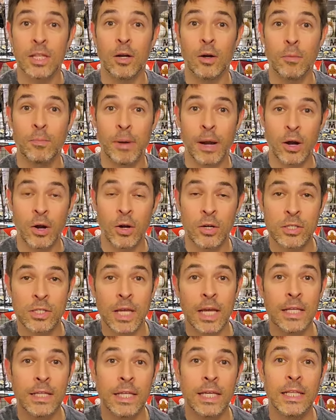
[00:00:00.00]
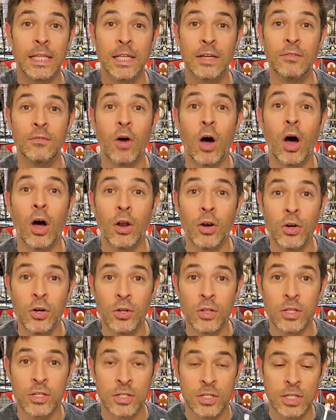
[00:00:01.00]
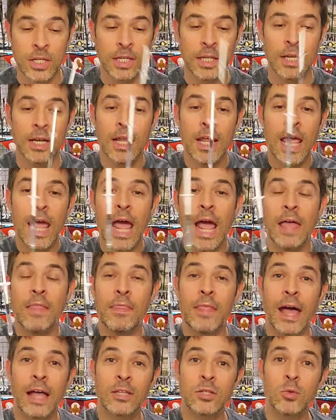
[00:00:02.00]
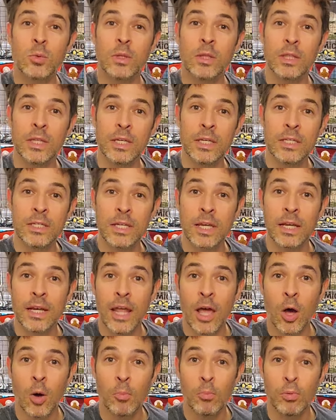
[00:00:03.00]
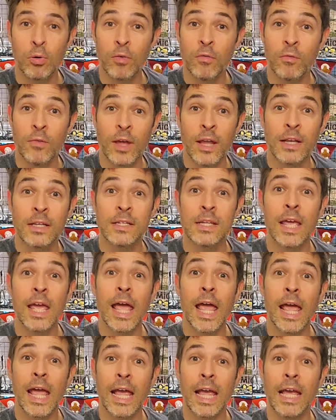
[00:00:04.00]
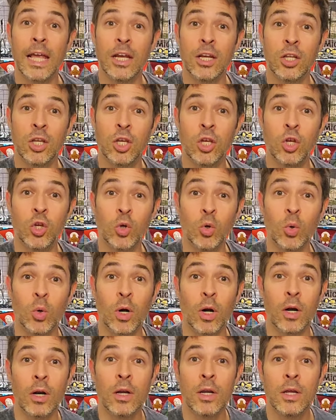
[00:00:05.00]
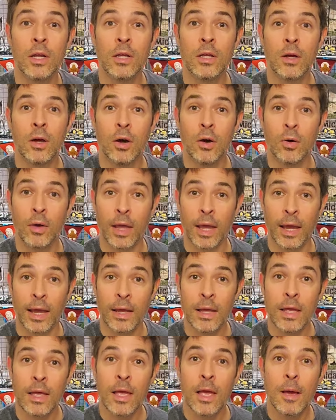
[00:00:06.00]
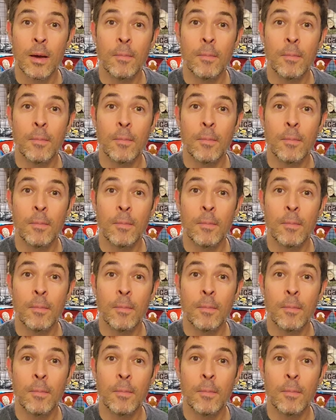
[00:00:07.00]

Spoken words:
They're a parasite. They live under the skin, and that's what this can help prevent and cure, okay?